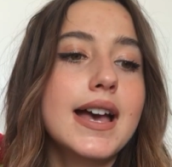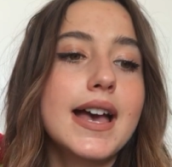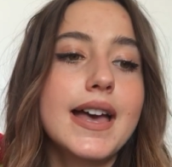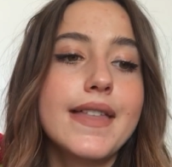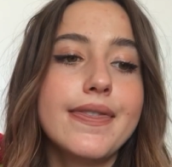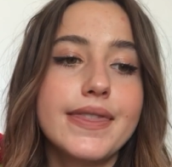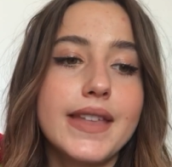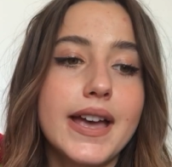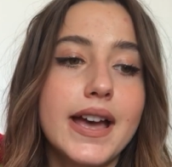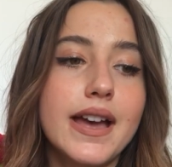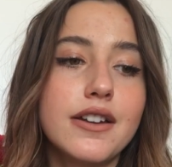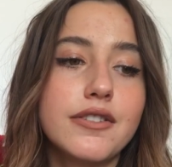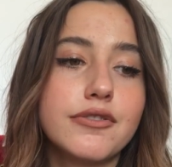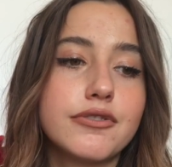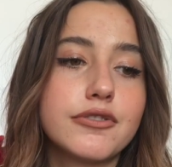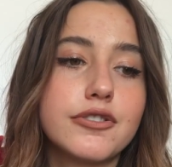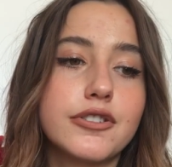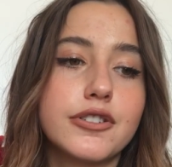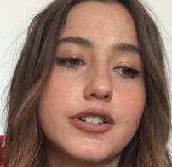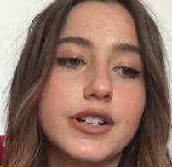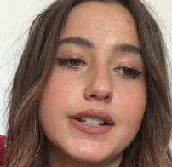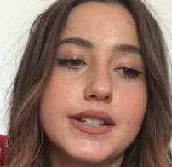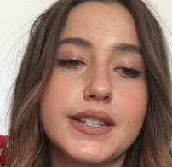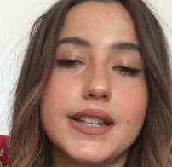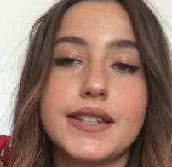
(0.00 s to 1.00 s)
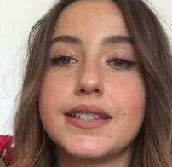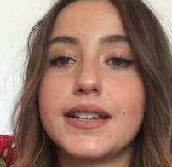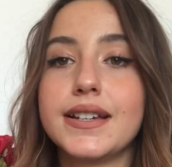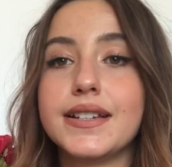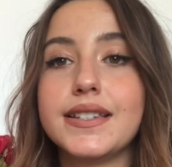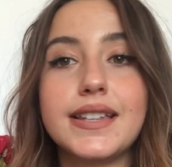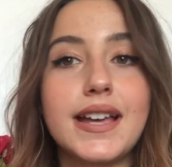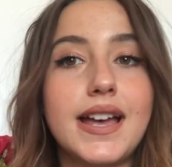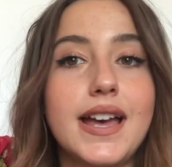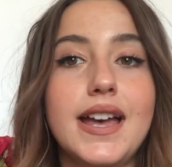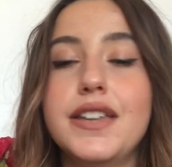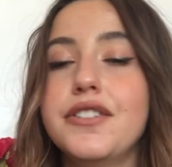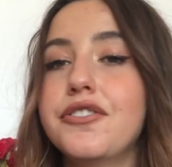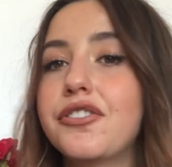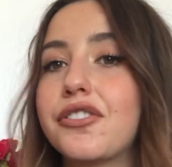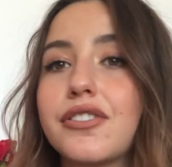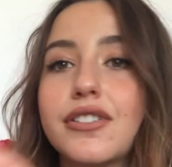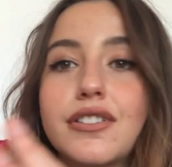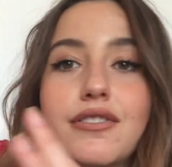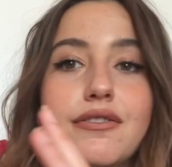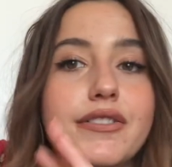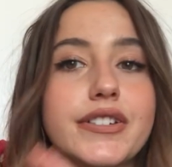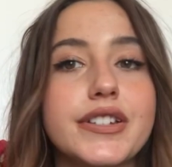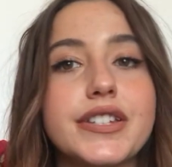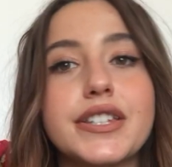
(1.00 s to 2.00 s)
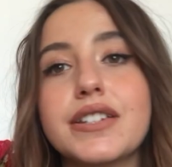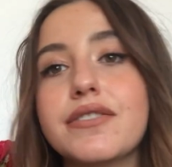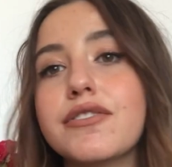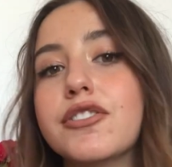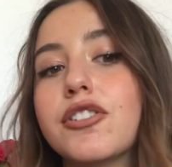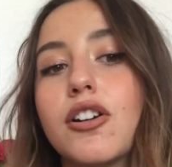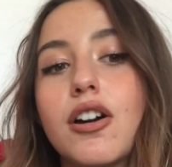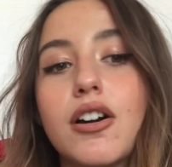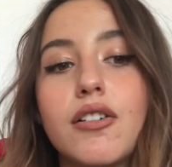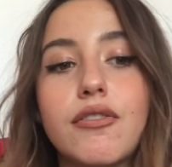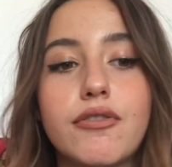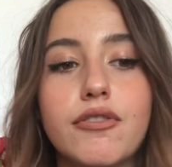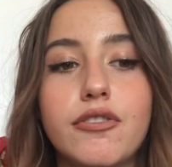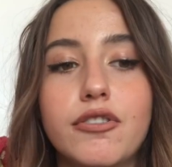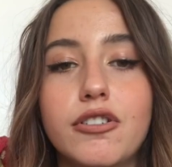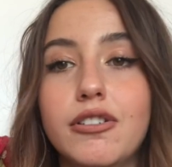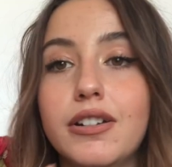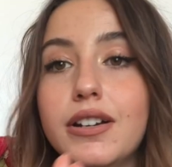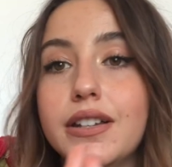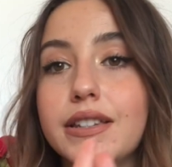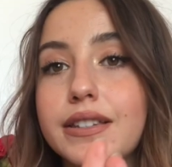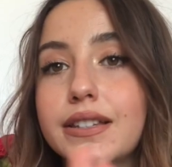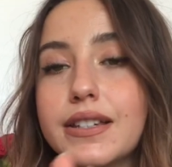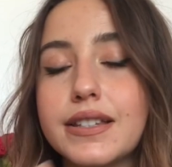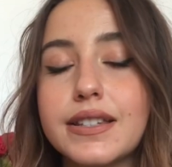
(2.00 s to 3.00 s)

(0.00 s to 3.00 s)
And then of course, as I said, you're gonna receive your offer and